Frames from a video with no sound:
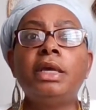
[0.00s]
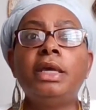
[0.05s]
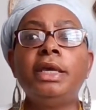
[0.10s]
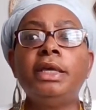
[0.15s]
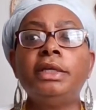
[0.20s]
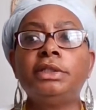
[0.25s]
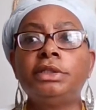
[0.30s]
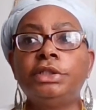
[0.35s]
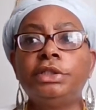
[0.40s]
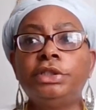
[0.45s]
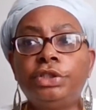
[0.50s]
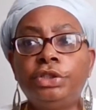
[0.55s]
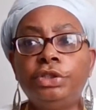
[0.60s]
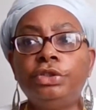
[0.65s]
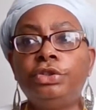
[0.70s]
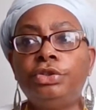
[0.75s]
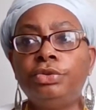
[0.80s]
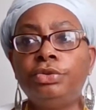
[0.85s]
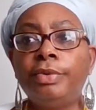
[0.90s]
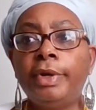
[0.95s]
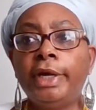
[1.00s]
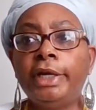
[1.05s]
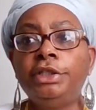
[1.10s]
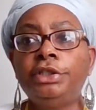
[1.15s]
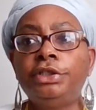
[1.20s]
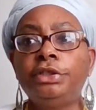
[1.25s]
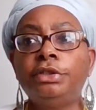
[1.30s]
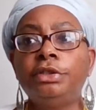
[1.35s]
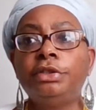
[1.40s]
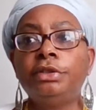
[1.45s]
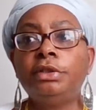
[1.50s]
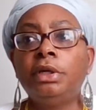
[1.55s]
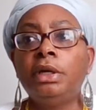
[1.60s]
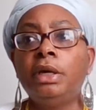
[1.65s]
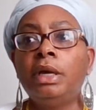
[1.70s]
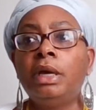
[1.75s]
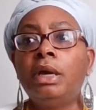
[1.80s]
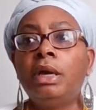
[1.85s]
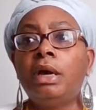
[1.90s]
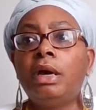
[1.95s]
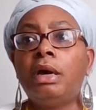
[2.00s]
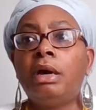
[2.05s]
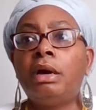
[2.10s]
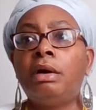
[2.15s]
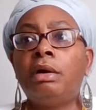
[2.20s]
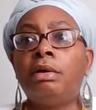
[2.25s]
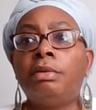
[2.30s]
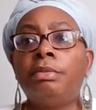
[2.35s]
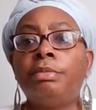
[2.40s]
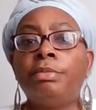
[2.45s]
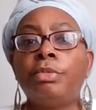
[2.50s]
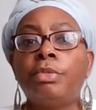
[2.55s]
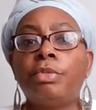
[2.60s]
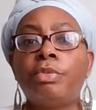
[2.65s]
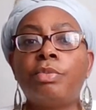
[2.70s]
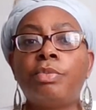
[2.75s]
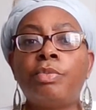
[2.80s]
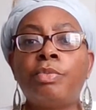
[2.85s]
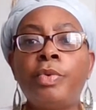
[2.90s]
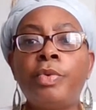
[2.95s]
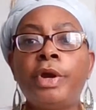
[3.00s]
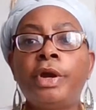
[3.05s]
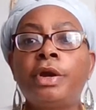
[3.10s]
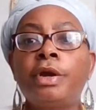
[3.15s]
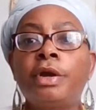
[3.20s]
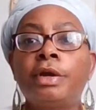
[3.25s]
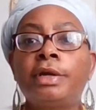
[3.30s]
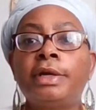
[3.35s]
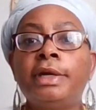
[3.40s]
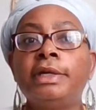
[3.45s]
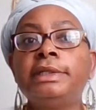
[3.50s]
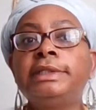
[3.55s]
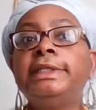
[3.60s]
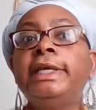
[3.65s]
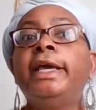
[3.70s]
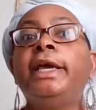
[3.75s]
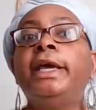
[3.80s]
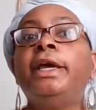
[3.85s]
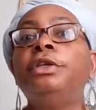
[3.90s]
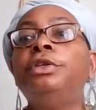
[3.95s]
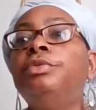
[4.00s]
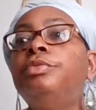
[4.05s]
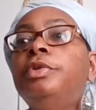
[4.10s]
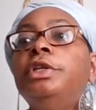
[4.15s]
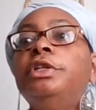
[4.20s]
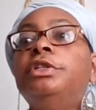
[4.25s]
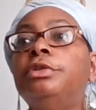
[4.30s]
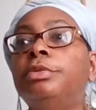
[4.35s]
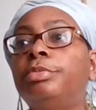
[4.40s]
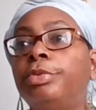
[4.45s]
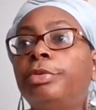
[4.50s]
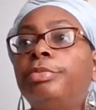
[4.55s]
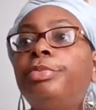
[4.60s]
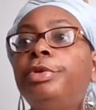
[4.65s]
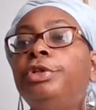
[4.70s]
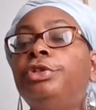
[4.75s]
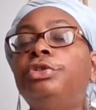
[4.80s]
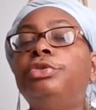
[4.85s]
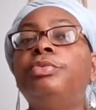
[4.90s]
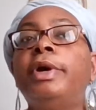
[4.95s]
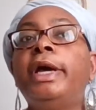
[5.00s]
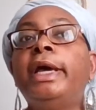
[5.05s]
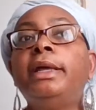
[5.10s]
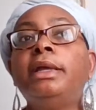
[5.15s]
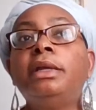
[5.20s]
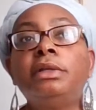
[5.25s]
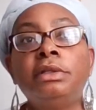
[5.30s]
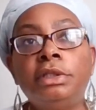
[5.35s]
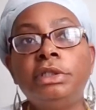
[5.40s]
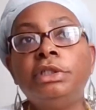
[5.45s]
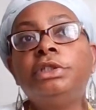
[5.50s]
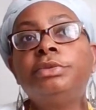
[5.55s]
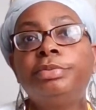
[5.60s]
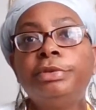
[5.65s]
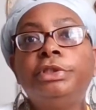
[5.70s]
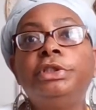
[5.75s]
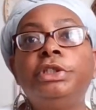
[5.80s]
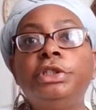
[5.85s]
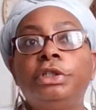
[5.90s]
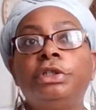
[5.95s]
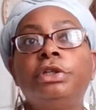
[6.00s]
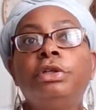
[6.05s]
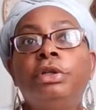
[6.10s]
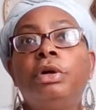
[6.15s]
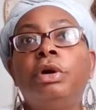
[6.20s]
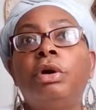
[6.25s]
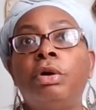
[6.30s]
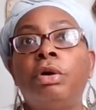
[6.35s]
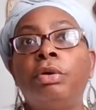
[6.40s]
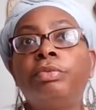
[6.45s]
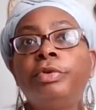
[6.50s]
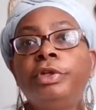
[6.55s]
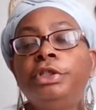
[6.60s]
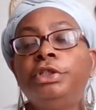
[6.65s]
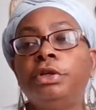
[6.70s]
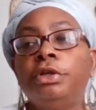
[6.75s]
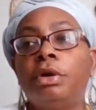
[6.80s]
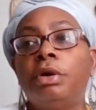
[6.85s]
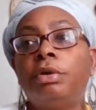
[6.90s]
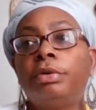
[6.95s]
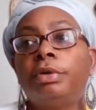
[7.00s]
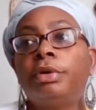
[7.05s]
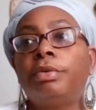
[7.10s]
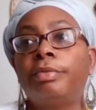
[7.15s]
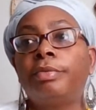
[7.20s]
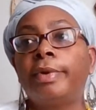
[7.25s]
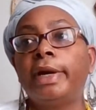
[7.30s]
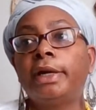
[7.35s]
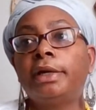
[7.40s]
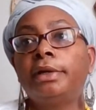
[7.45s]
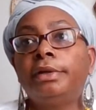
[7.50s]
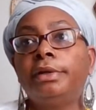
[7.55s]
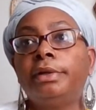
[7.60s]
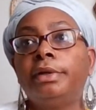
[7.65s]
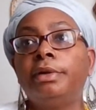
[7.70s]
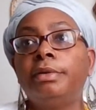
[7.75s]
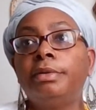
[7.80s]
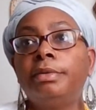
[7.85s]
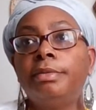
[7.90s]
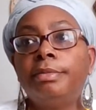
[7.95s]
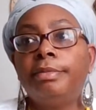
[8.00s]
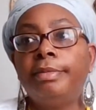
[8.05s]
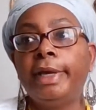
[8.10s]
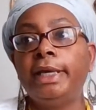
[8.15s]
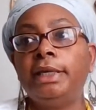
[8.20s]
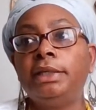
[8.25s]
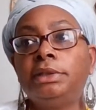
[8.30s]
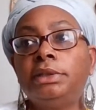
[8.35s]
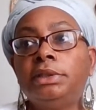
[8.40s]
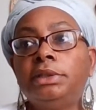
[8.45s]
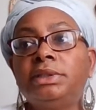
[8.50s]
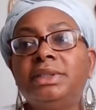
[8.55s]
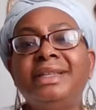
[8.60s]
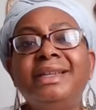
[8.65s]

it's a situation where they're saying you need to perpetuate this particular orisha on a regular basis.